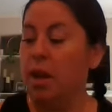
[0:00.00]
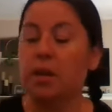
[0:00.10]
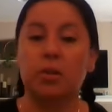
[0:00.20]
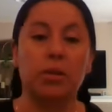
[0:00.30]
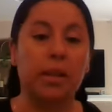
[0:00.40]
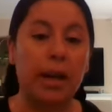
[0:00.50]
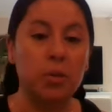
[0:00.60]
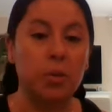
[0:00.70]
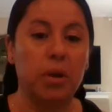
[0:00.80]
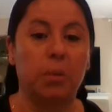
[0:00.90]
So the last
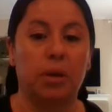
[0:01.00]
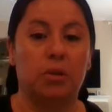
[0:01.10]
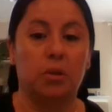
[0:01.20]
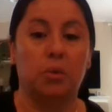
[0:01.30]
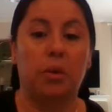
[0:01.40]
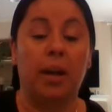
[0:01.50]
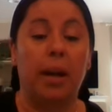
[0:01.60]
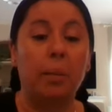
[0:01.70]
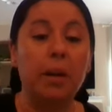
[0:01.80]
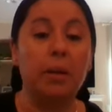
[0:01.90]
one I'm going to do, and I
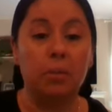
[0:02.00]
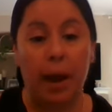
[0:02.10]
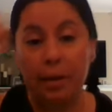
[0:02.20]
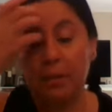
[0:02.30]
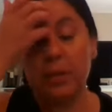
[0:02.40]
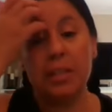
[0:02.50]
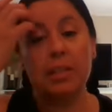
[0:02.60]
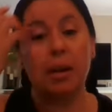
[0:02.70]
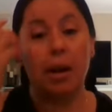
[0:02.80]
am going to raffle this